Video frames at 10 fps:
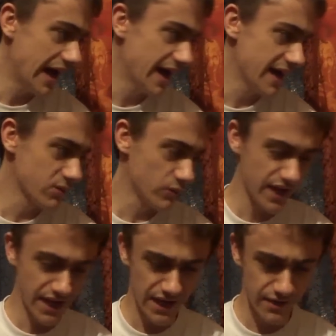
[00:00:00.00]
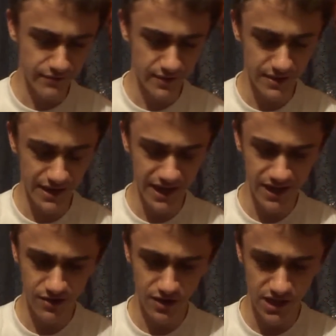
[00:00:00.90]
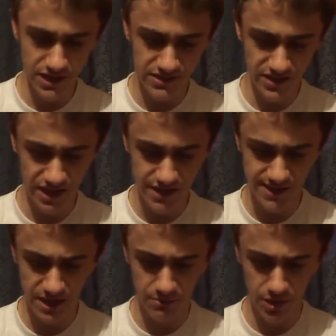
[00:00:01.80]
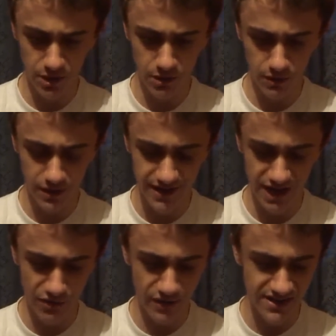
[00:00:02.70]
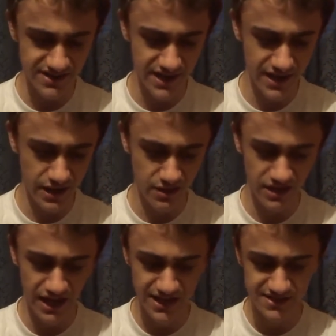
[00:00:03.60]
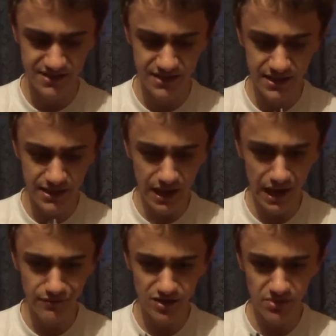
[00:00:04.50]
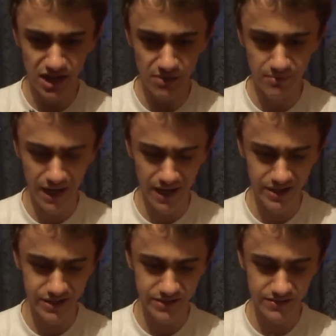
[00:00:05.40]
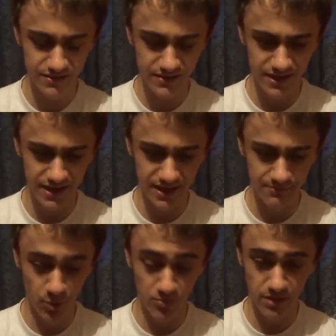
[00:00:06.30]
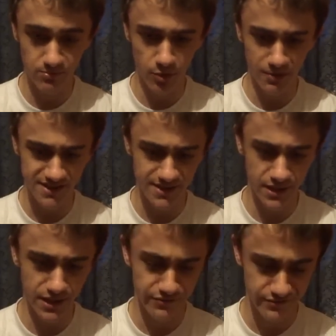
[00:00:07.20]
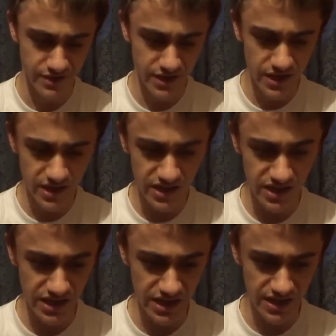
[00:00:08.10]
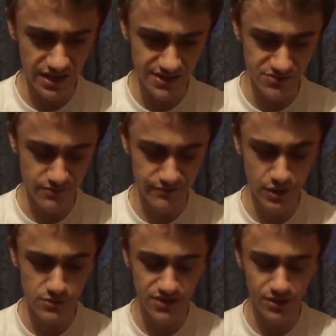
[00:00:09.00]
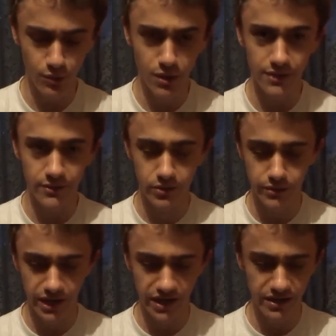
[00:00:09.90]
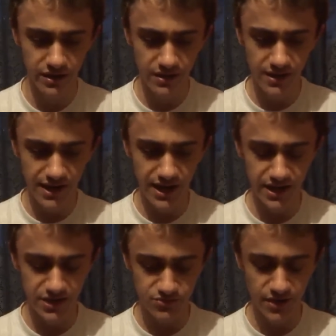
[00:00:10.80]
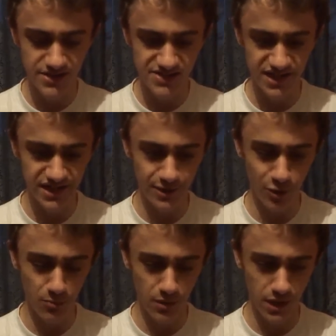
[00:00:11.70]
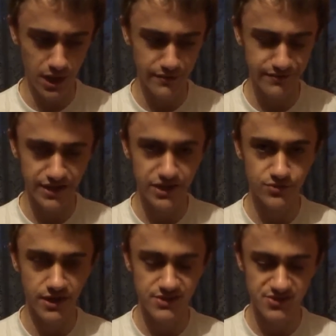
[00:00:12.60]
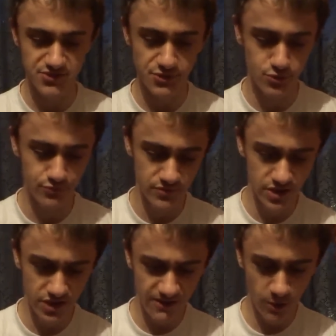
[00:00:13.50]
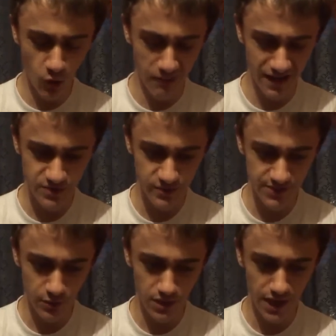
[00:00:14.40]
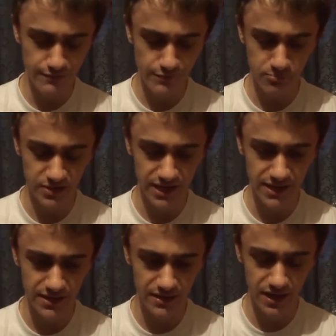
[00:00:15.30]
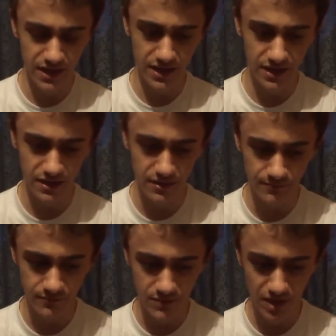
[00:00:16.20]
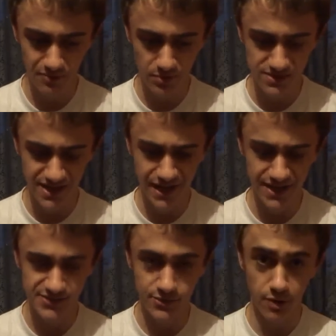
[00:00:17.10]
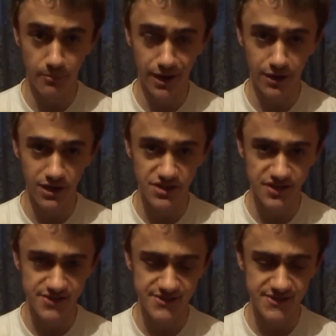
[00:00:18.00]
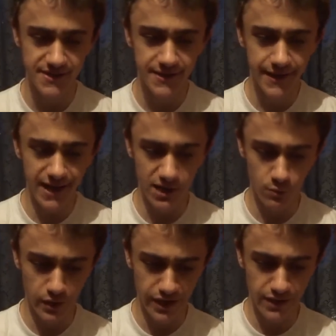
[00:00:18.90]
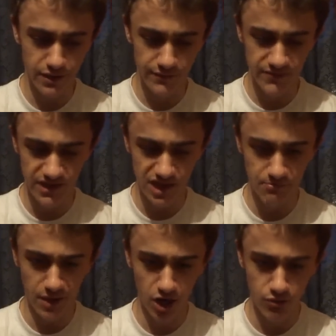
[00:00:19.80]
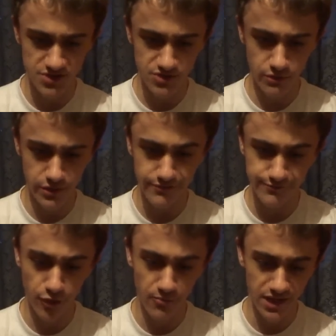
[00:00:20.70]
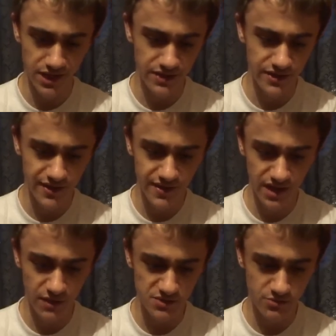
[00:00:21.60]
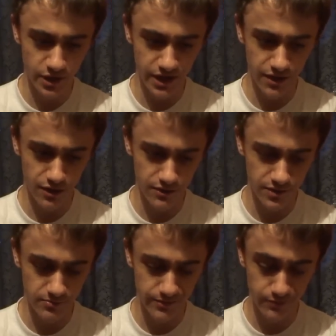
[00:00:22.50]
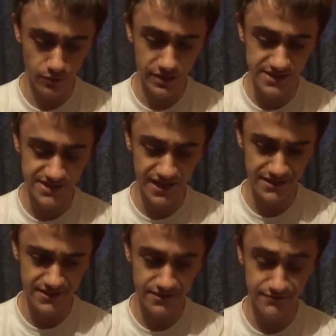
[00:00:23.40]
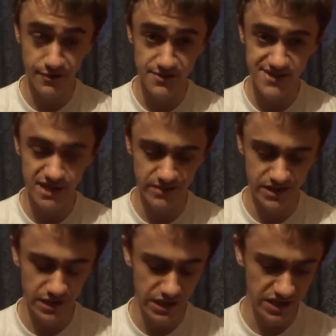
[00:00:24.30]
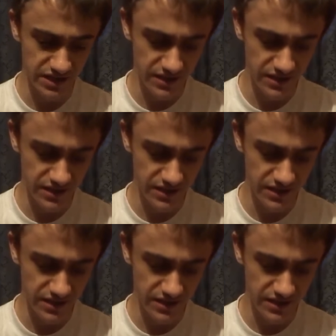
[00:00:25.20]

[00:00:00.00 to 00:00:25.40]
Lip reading: And we have Alec Holland in his inner monologue narrating that after being back, or being brought back to life, he has refused the call of the Green, and he tries to lead a normal life, and he tries to go back to his old life of being a botanist or a biologist, and working on the biorestorative formula that he was working on before his death the first time he died.